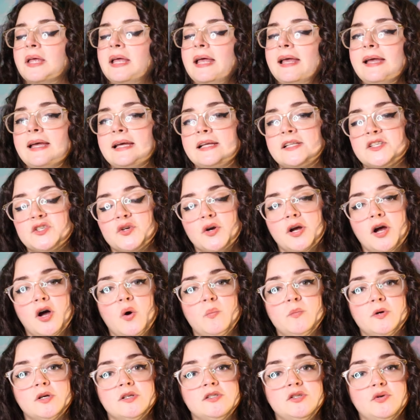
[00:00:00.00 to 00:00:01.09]
Hey Cancer, I
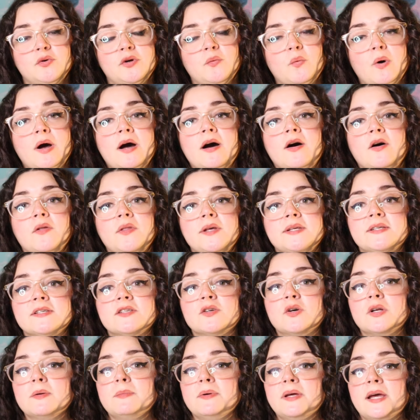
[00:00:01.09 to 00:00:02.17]
hope you're doing well. This is
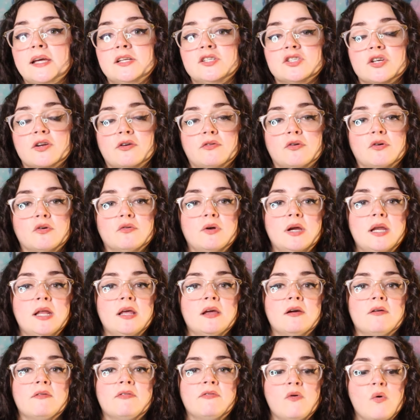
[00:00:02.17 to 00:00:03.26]
going to be a general
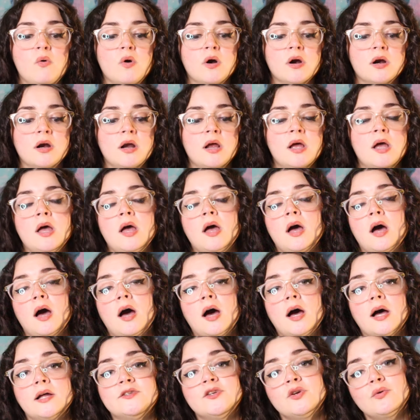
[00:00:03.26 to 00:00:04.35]
reading for
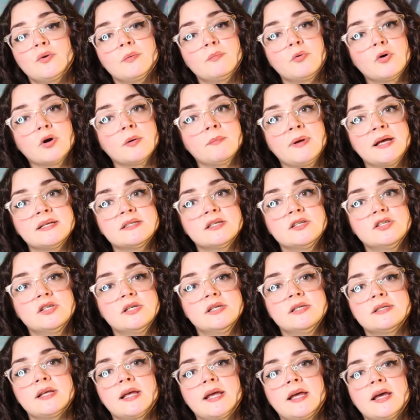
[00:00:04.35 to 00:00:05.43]
uh, two important
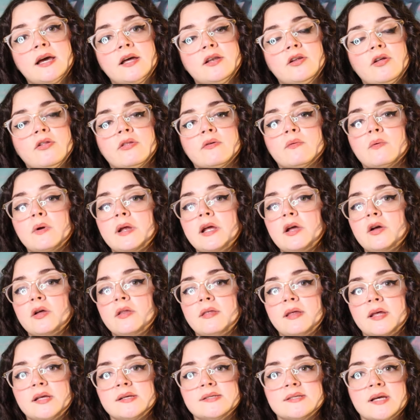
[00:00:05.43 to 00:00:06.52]
messages and three good
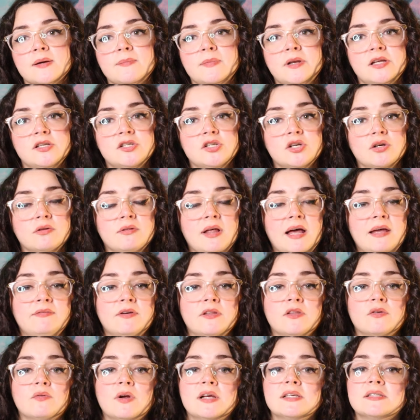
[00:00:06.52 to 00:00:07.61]
things coming into your life
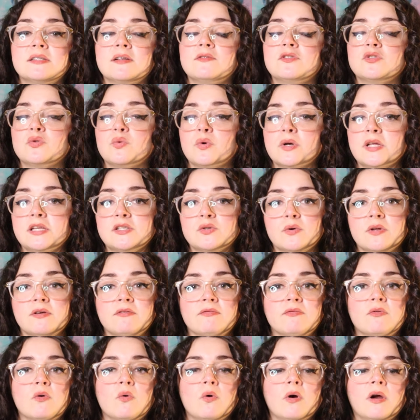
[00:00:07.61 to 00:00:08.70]
in the rest of
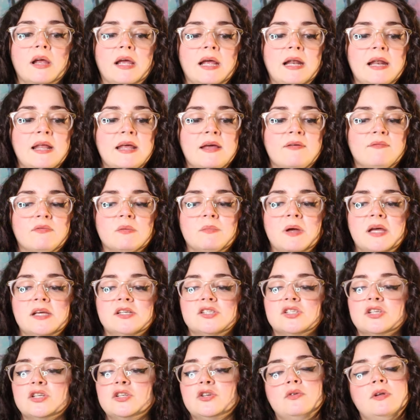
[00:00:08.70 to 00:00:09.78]
2024. Any
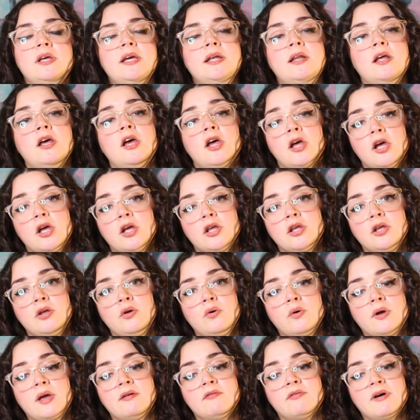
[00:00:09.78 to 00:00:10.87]
information you need, you
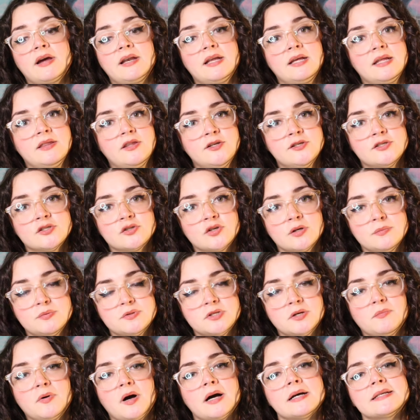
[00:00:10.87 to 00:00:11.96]
can find it in the
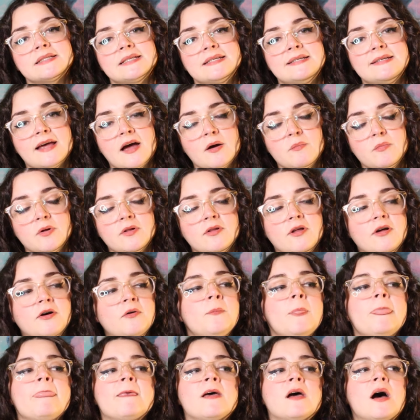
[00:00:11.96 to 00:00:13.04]
description box down below.
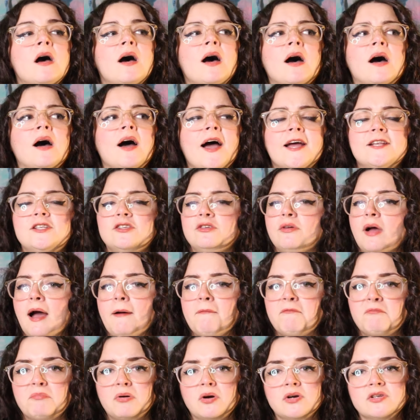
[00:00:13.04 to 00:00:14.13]
Uh, I do
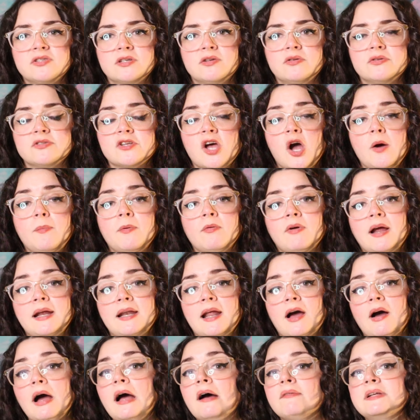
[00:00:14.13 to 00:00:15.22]
have personals open right
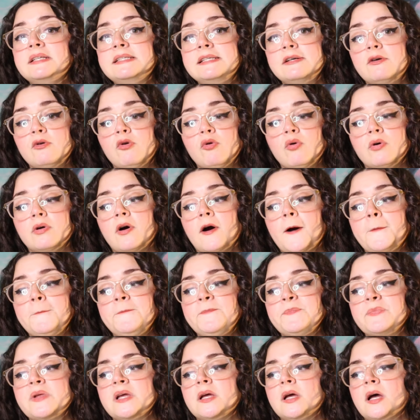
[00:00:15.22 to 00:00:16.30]
now. I have a deal going
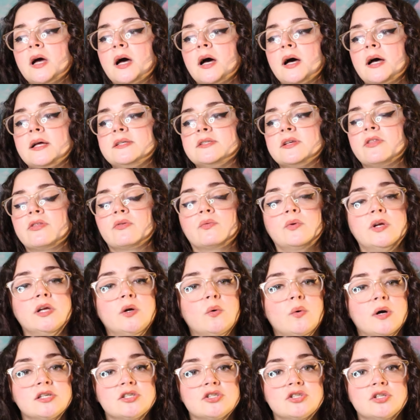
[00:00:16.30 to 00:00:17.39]
on. Uh, it's a three
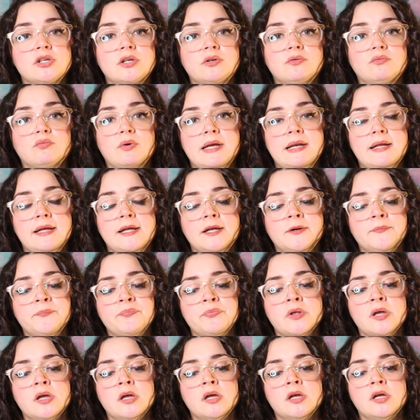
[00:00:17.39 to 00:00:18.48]
question reading.
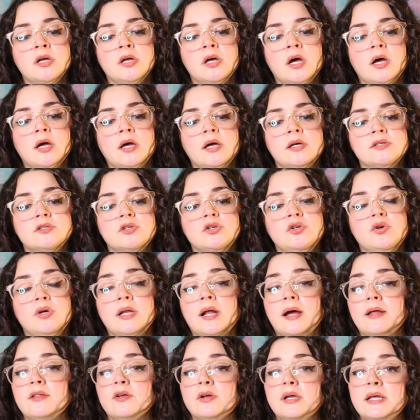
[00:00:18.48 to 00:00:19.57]
Uh, so you can
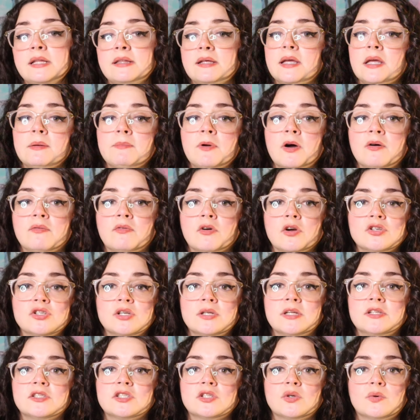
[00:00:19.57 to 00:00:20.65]
either get the email
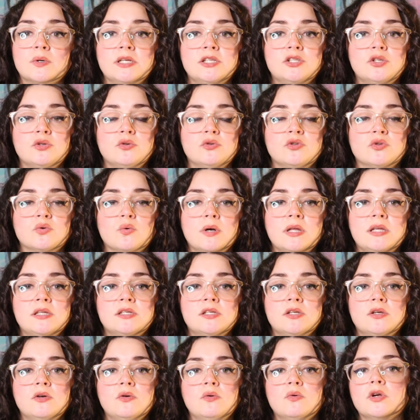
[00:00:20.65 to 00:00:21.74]
version, it's
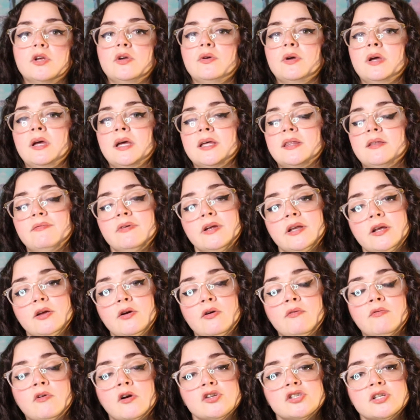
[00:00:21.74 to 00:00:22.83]
2222, or you can get the
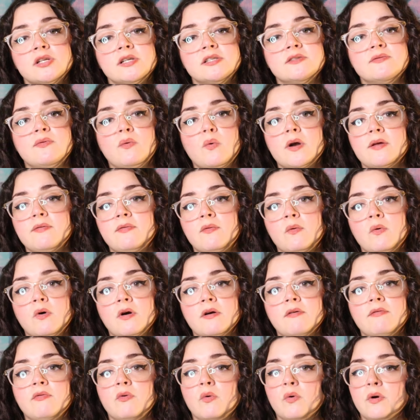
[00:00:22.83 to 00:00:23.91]
video version, it's
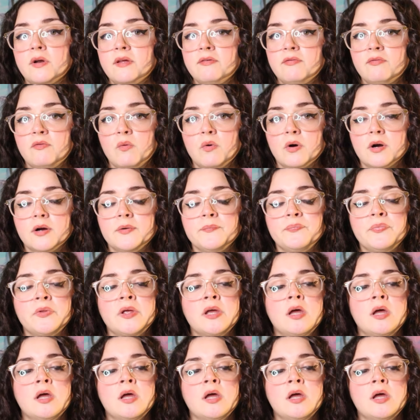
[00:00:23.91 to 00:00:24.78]
4444.